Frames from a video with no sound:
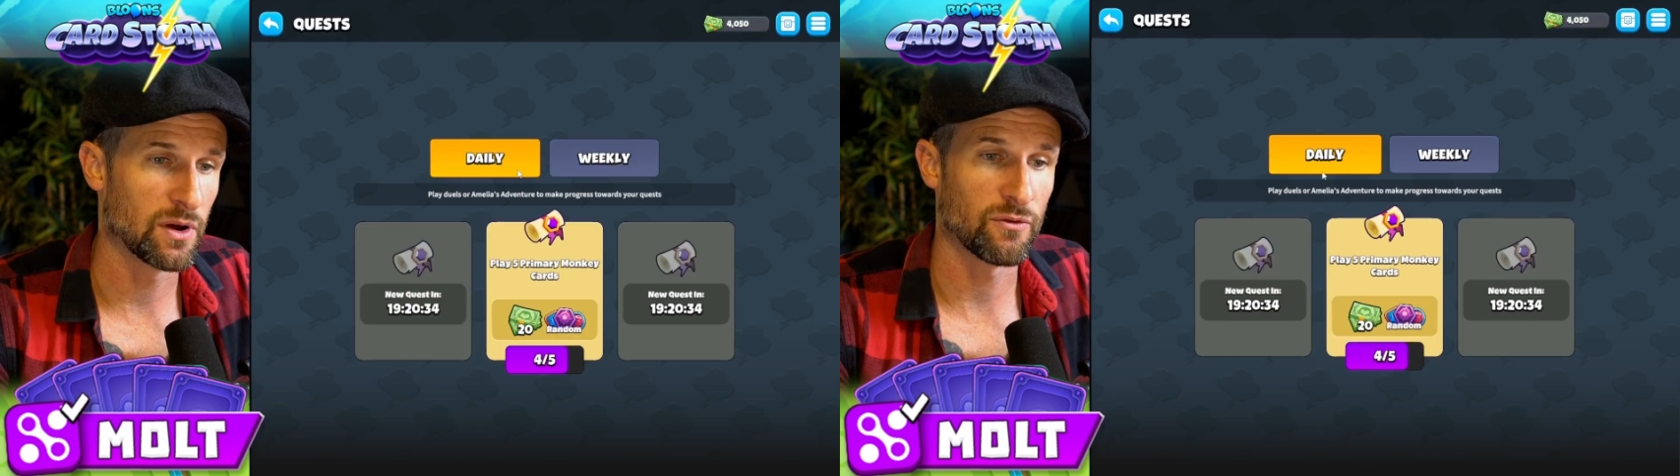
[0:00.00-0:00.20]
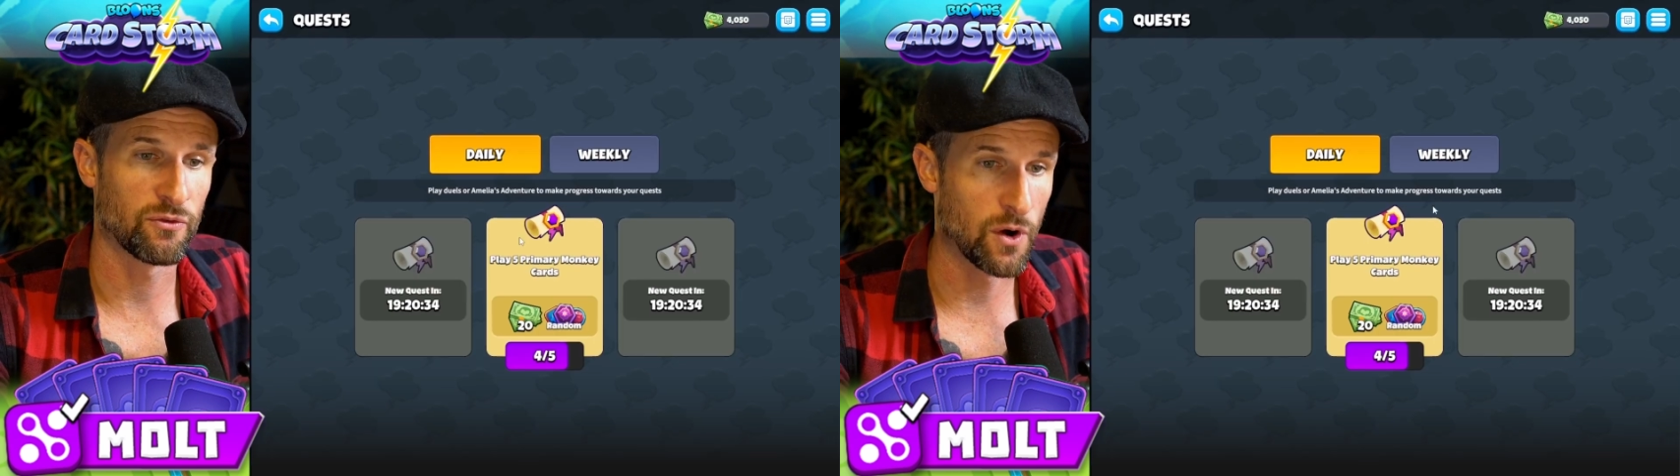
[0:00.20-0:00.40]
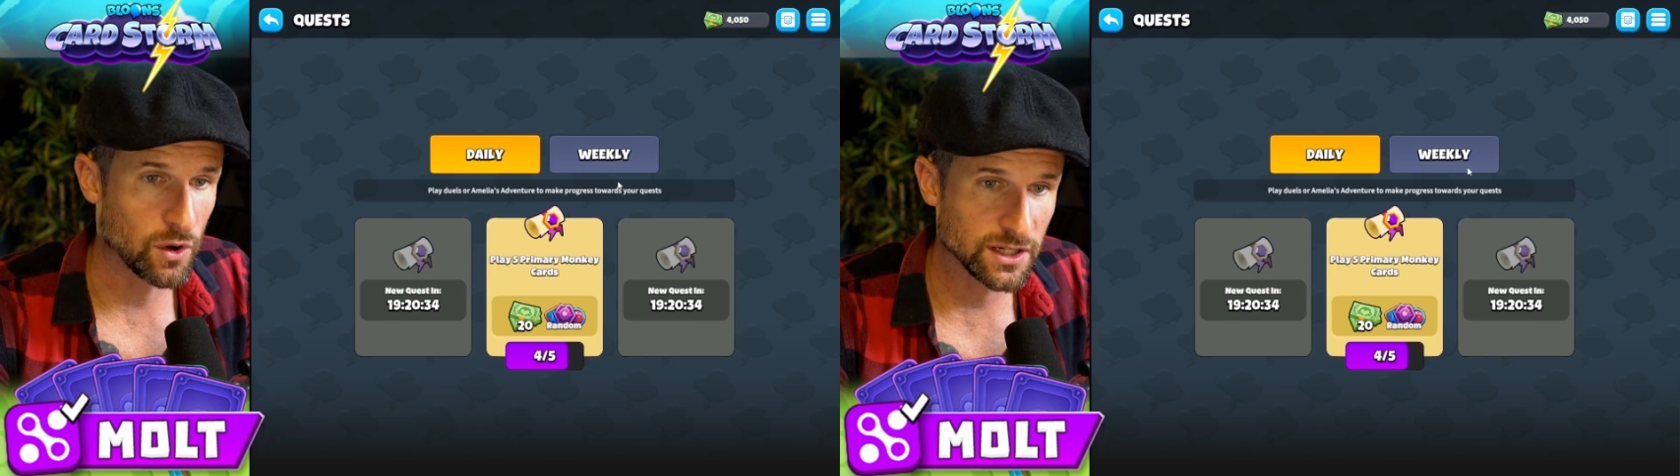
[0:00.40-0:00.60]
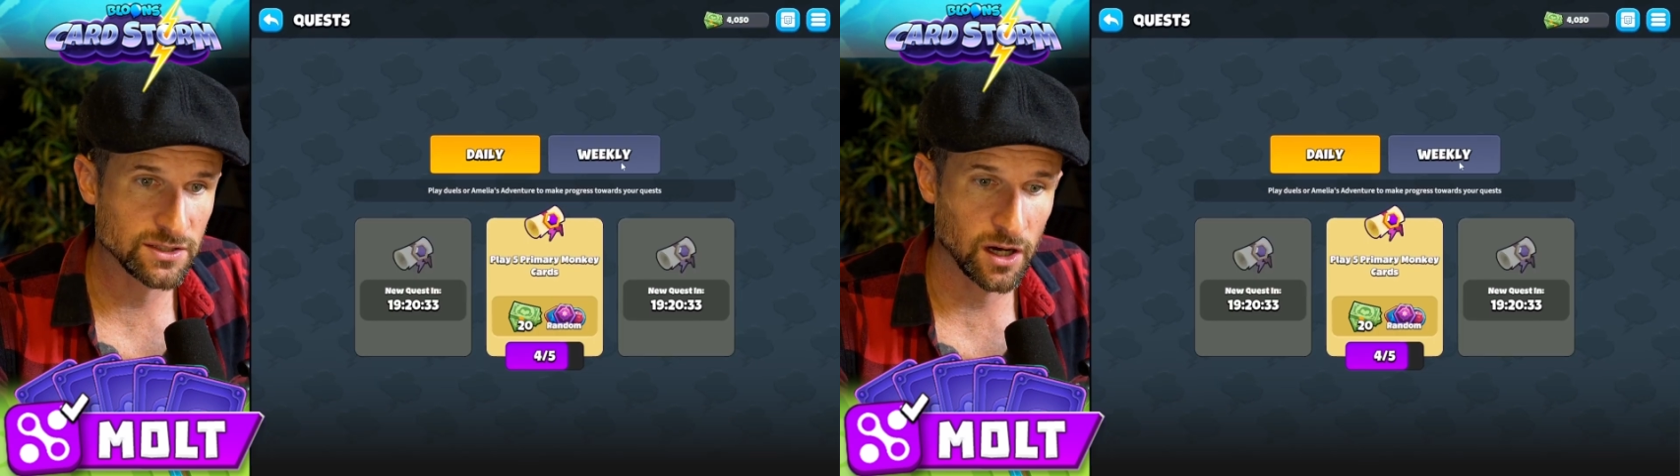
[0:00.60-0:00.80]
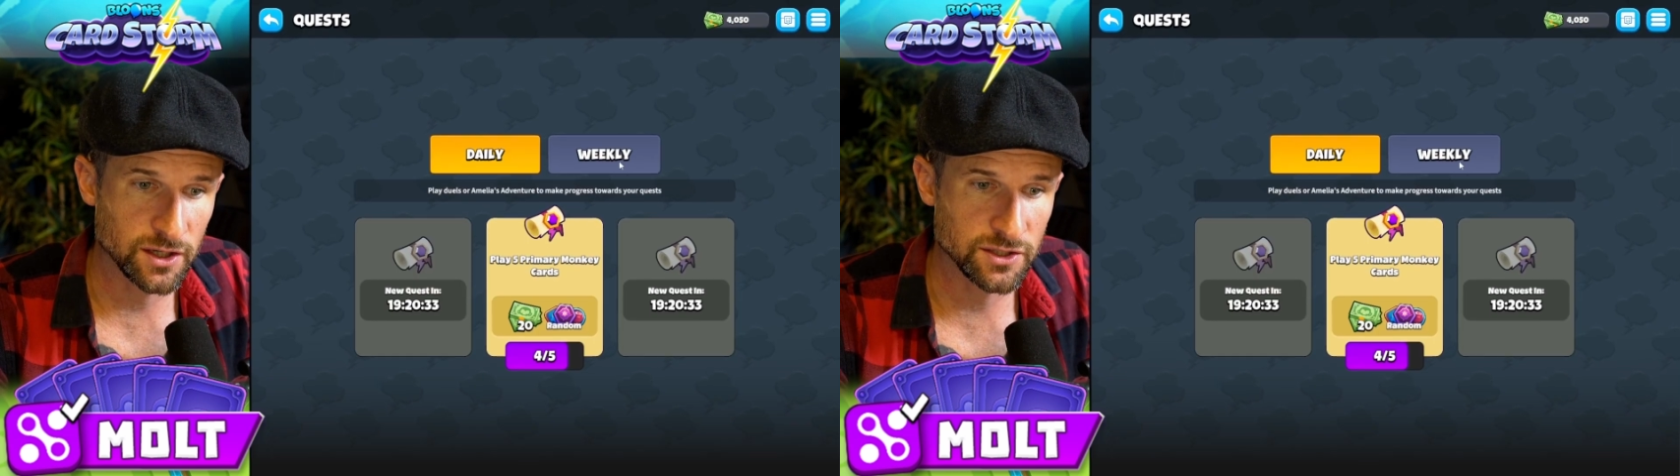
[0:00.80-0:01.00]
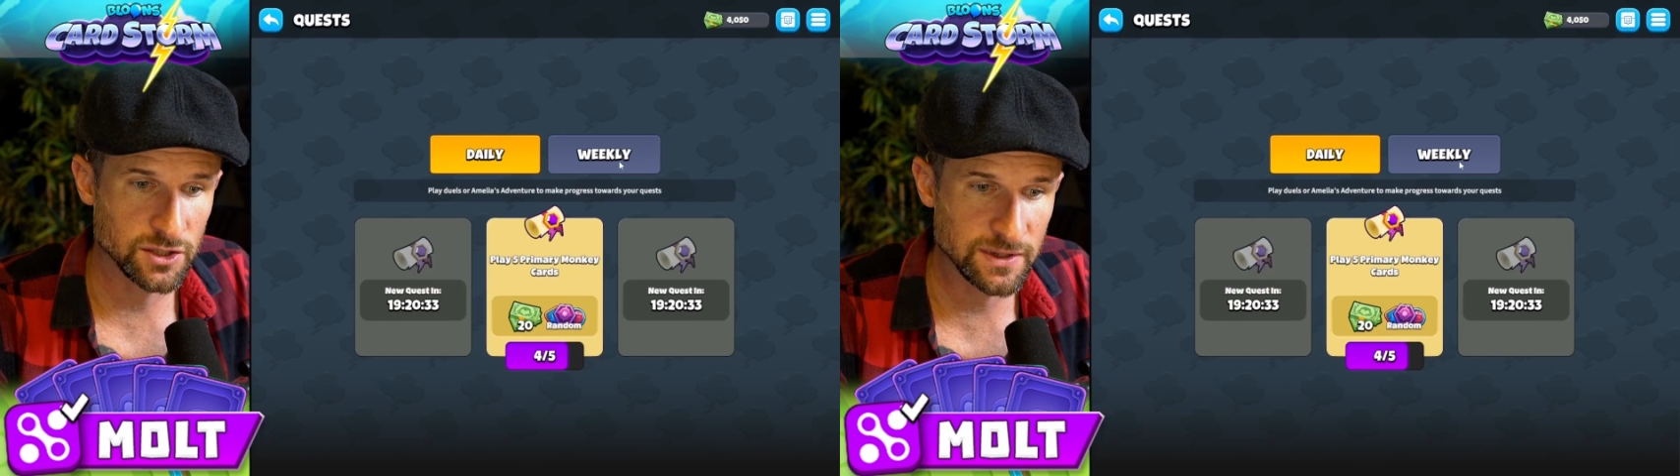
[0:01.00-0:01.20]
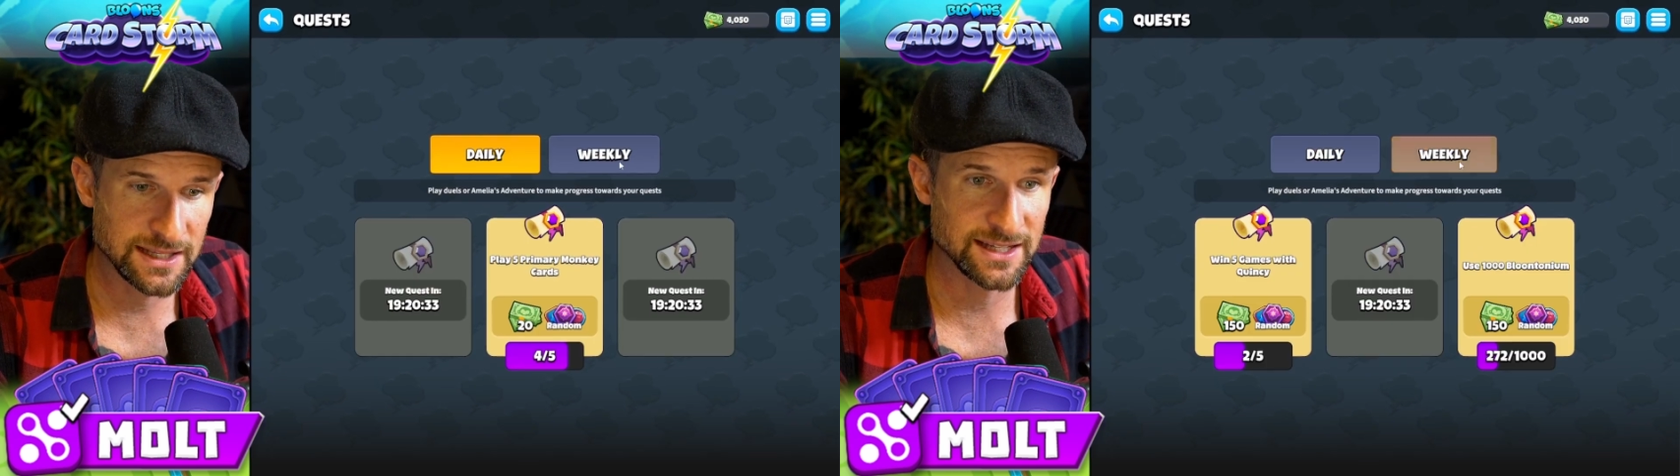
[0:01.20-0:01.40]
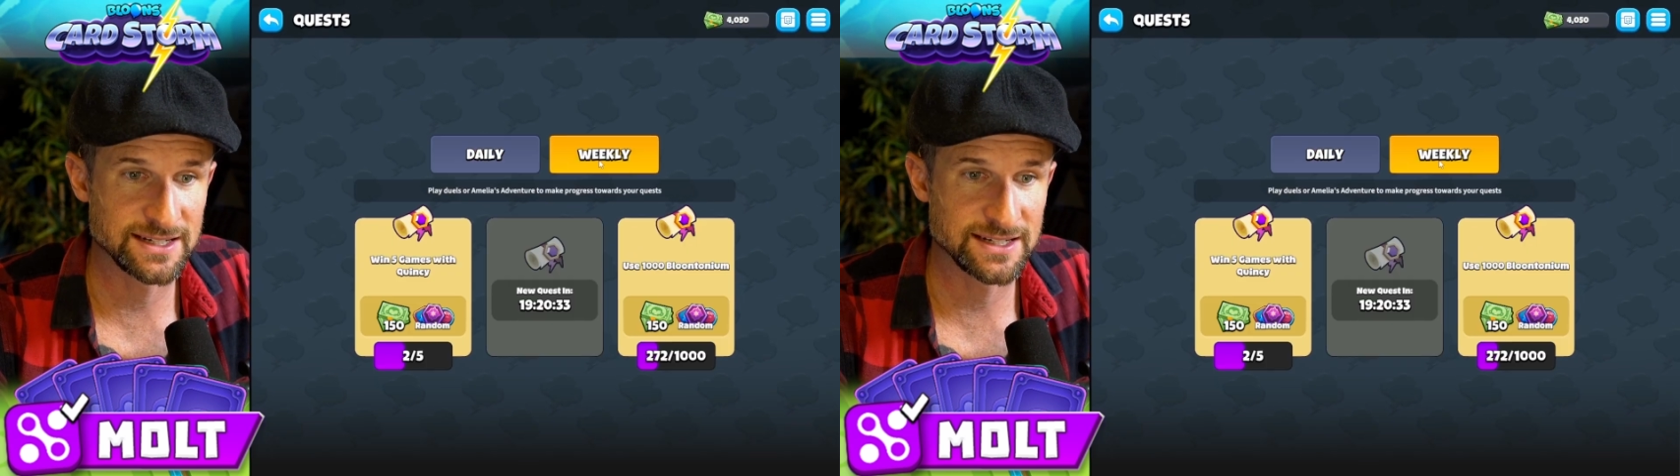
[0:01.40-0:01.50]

Focus on doing the